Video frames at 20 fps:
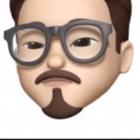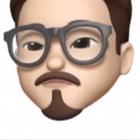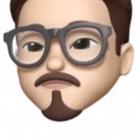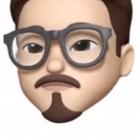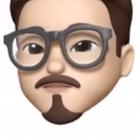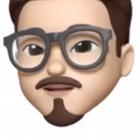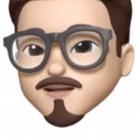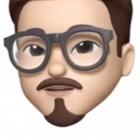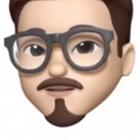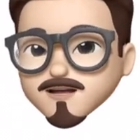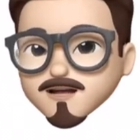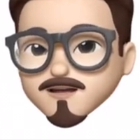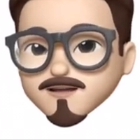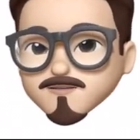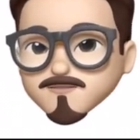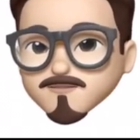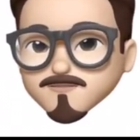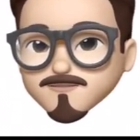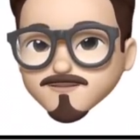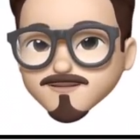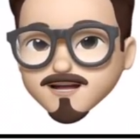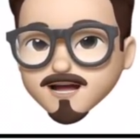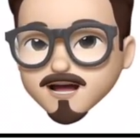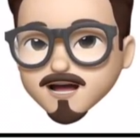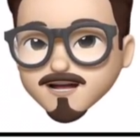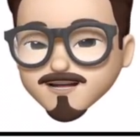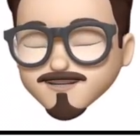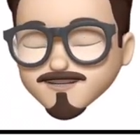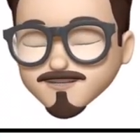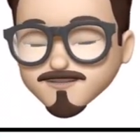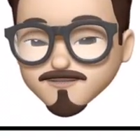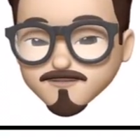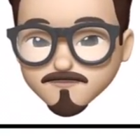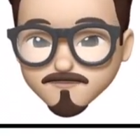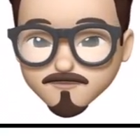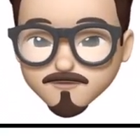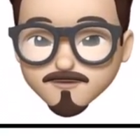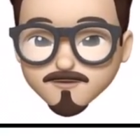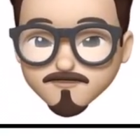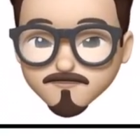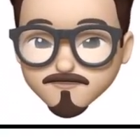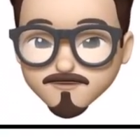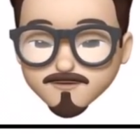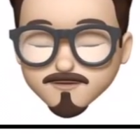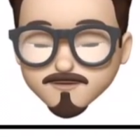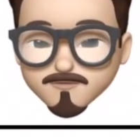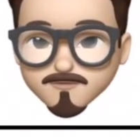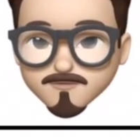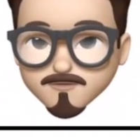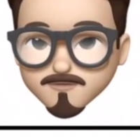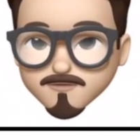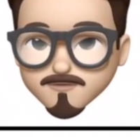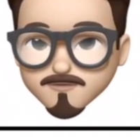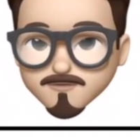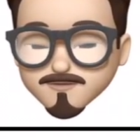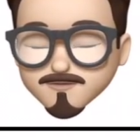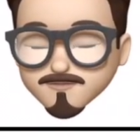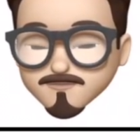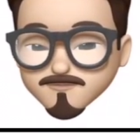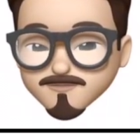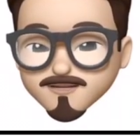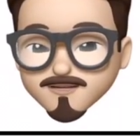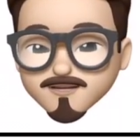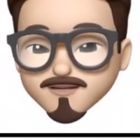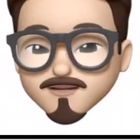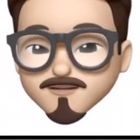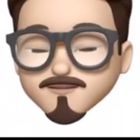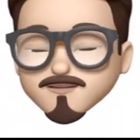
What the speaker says: Just that it's slightly smaller because it's further.